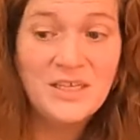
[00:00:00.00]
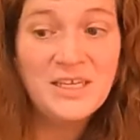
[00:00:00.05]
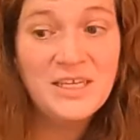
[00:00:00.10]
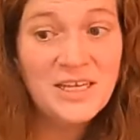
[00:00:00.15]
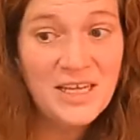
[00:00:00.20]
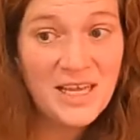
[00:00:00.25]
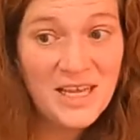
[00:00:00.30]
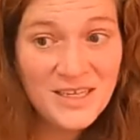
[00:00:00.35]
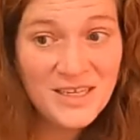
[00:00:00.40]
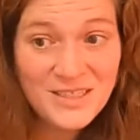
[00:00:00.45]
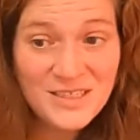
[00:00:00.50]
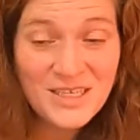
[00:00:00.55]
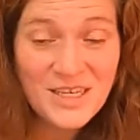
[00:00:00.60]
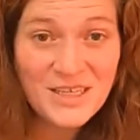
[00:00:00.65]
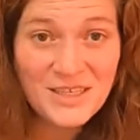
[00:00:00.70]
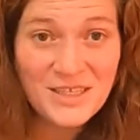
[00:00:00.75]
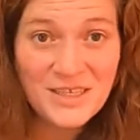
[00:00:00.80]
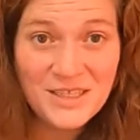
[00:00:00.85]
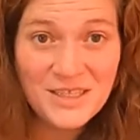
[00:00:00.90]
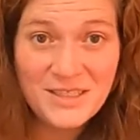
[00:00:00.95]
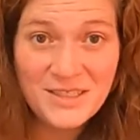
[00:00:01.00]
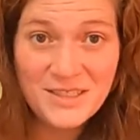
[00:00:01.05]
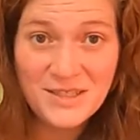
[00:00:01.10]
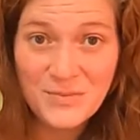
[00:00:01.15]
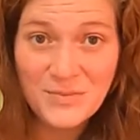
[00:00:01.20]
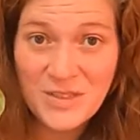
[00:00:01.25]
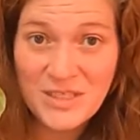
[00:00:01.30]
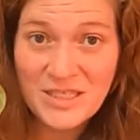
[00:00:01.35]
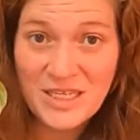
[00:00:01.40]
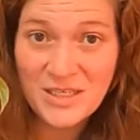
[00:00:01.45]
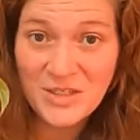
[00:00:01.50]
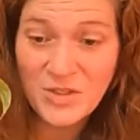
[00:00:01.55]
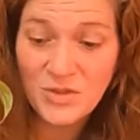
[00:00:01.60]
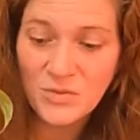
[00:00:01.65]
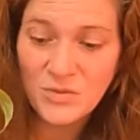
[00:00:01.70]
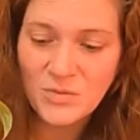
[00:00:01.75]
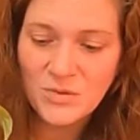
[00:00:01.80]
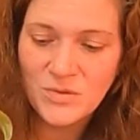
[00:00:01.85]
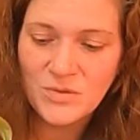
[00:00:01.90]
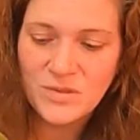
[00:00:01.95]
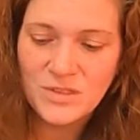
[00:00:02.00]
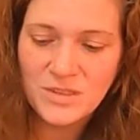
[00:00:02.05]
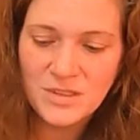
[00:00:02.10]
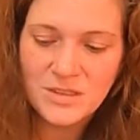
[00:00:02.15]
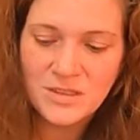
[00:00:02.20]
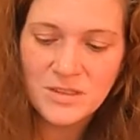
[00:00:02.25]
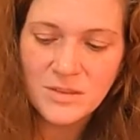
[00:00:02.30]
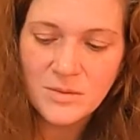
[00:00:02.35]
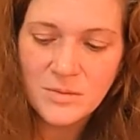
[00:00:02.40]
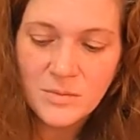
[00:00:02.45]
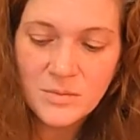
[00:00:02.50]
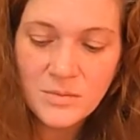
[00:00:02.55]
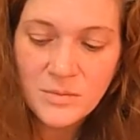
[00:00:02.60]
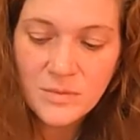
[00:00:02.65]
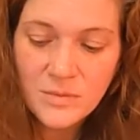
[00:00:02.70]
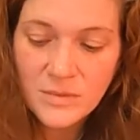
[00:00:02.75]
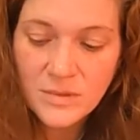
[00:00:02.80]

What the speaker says: and it has a nice substantial root system.